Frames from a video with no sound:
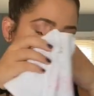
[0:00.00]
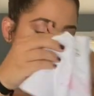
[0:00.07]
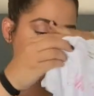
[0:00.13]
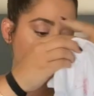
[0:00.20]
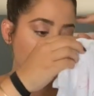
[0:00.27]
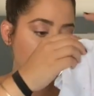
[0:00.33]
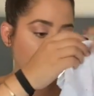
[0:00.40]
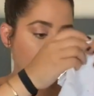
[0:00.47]

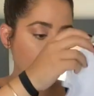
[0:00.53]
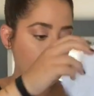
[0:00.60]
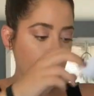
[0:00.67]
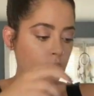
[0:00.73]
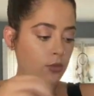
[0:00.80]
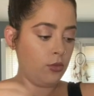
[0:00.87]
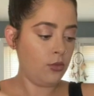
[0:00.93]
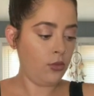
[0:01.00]

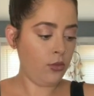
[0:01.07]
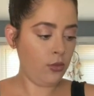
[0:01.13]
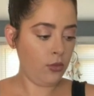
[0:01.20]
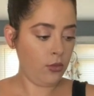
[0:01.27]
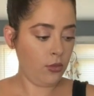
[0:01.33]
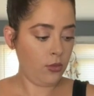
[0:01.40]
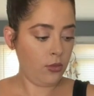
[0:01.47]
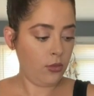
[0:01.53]

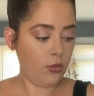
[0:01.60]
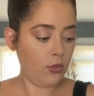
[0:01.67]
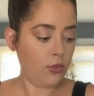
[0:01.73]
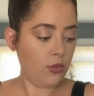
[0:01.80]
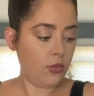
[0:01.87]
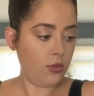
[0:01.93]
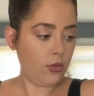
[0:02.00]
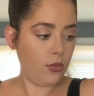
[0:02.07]

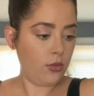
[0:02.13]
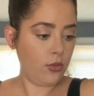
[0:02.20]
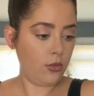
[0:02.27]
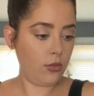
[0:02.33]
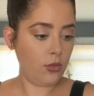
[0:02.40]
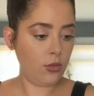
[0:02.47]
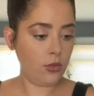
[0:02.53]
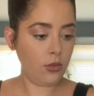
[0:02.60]
(silence)